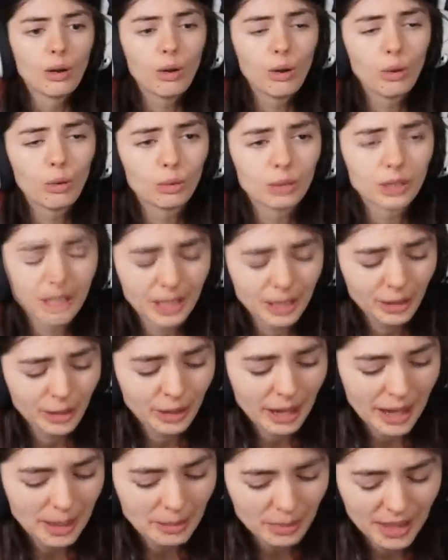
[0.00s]
Holy
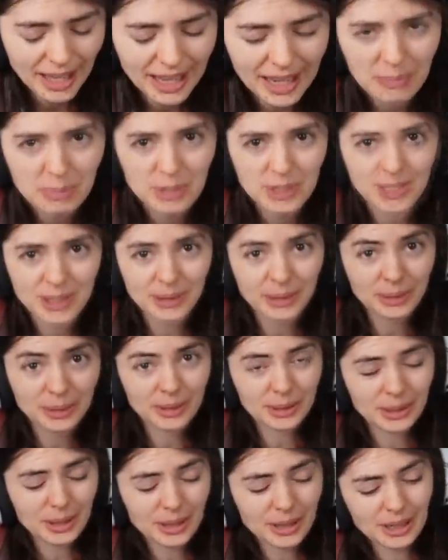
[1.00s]
crap, that
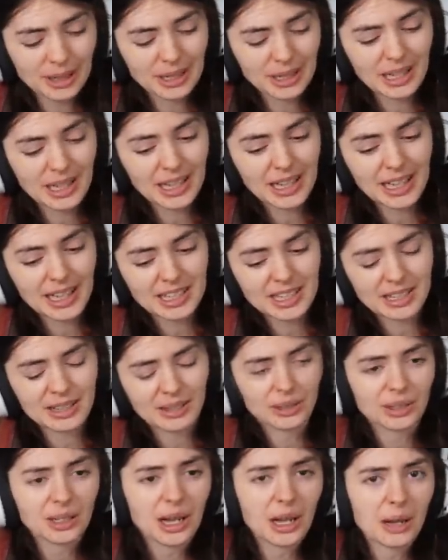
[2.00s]
episode, it
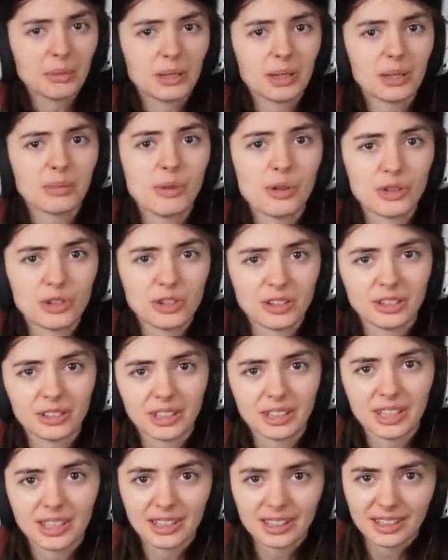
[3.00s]
still got me
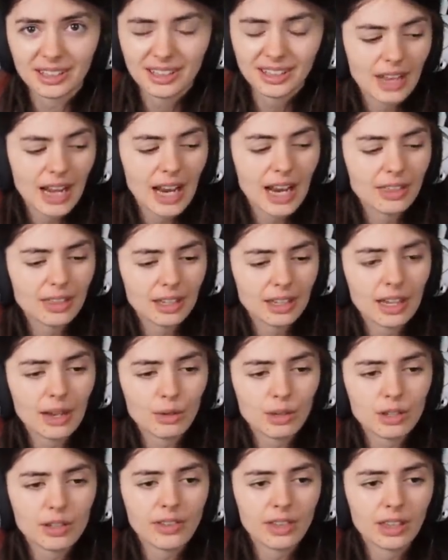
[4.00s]
emotionally. I think I
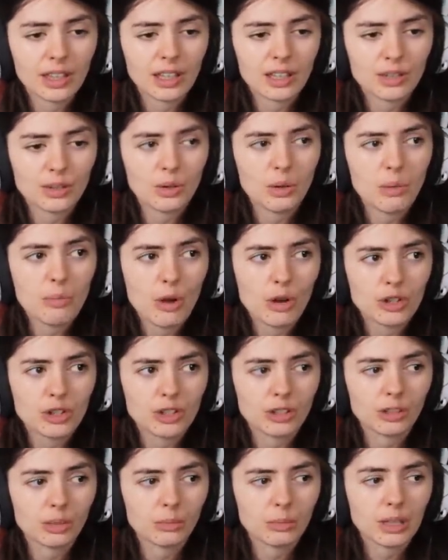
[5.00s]
was feeling so
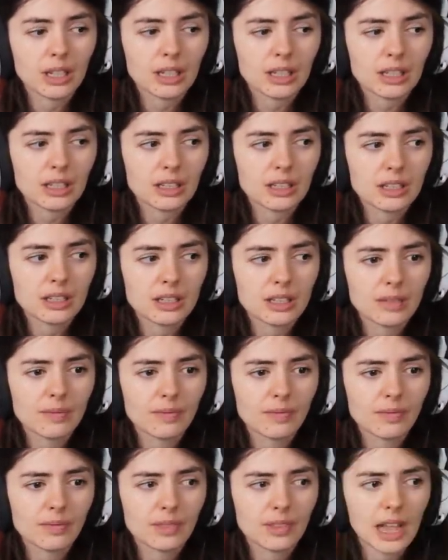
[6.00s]
emotional because
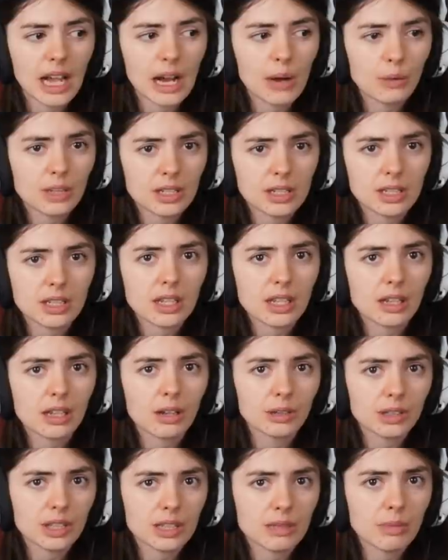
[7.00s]
I was seeing
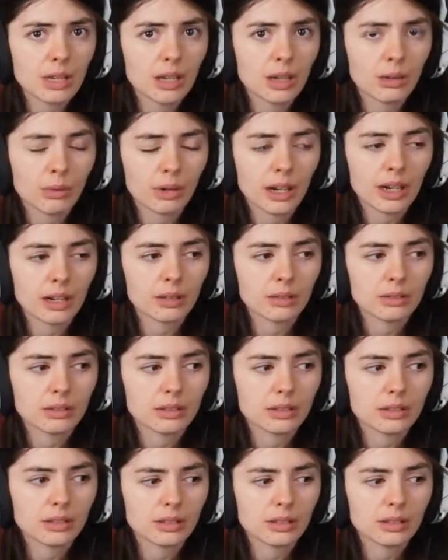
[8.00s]
all these men around